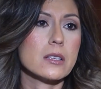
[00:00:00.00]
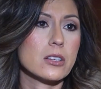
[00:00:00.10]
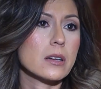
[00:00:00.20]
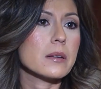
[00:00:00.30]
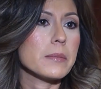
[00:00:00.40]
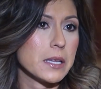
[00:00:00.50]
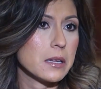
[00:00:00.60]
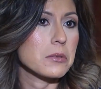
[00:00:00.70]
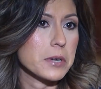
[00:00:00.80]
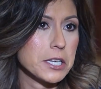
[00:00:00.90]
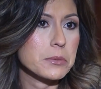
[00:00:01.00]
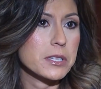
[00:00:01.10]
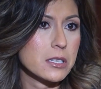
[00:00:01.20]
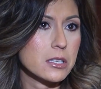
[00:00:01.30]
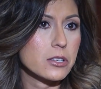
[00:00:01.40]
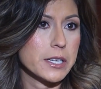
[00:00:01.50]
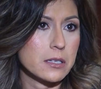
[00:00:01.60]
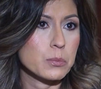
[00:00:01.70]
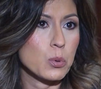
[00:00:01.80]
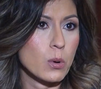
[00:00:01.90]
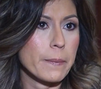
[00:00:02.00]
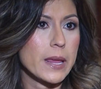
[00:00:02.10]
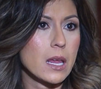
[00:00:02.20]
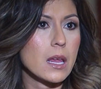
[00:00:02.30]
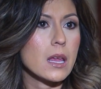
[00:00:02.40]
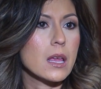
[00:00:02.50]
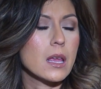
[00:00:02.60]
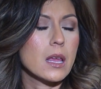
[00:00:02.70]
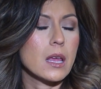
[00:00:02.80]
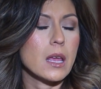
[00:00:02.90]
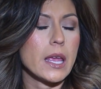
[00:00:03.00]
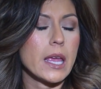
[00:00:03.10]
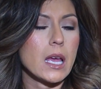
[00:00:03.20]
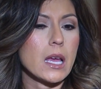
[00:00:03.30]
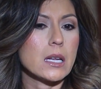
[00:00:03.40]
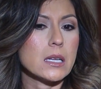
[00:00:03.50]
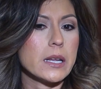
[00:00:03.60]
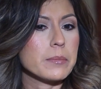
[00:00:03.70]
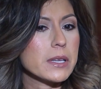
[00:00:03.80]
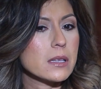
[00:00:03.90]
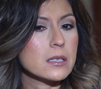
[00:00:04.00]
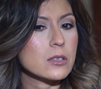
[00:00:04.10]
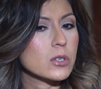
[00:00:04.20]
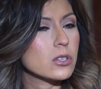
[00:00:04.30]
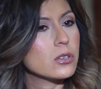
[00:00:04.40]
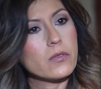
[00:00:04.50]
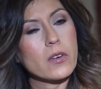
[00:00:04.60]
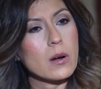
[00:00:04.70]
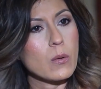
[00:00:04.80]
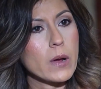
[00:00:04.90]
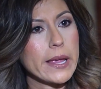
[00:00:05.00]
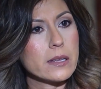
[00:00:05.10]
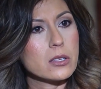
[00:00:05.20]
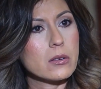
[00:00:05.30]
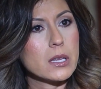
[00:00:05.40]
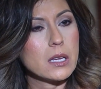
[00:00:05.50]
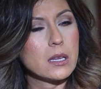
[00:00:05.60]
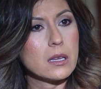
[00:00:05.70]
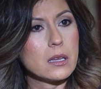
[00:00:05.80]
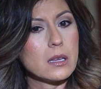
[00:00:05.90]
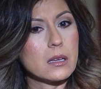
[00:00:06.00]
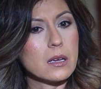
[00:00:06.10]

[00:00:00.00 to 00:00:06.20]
He started making arrangements to transport me. And an ambulance was too far away, so he